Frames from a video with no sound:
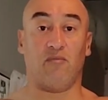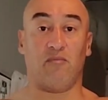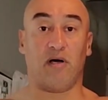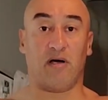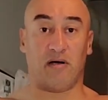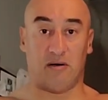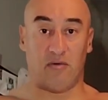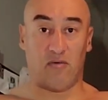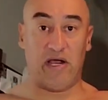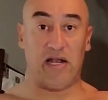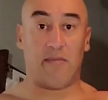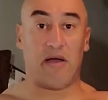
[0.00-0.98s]

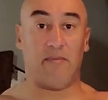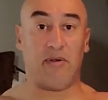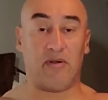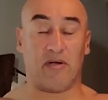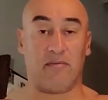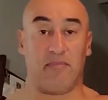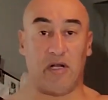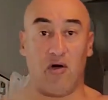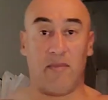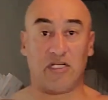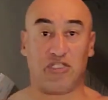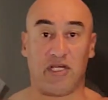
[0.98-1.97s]
right on my below
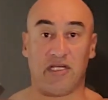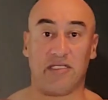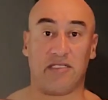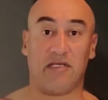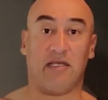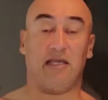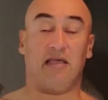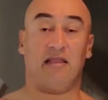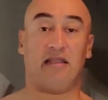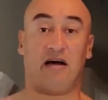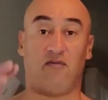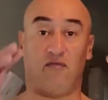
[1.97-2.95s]
my chest,
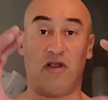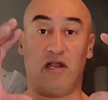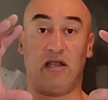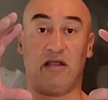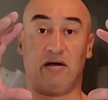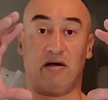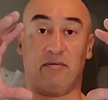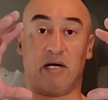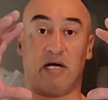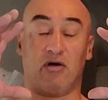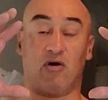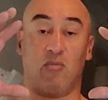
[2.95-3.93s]
now I'll feel it on
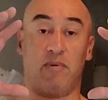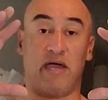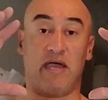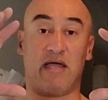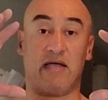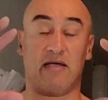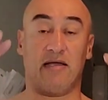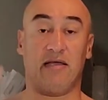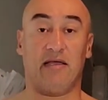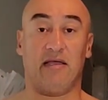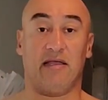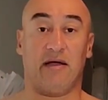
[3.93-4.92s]
my whole back.
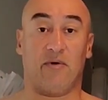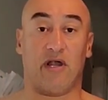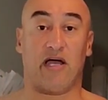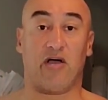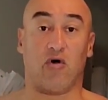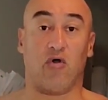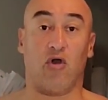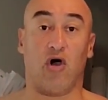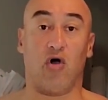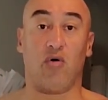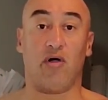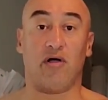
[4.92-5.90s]
Then when I go
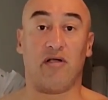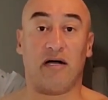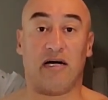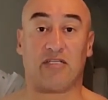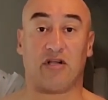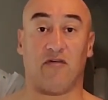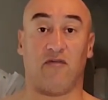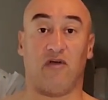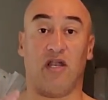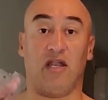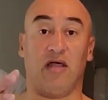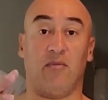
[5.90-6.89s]
lower, I'll start
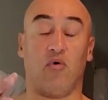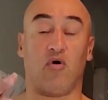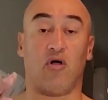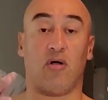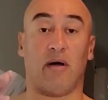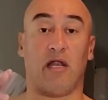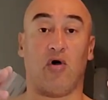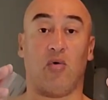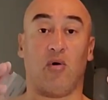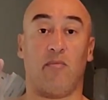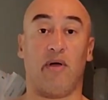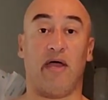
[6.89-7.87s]
feeling it more on my
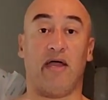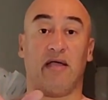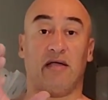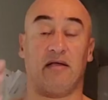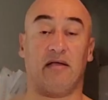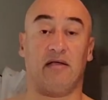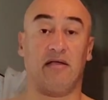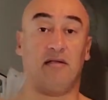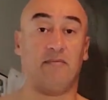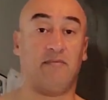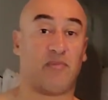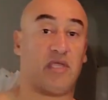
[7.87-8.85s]
lower back.
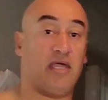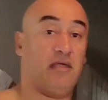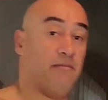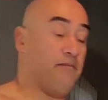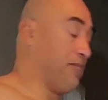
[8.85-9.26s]
Okay.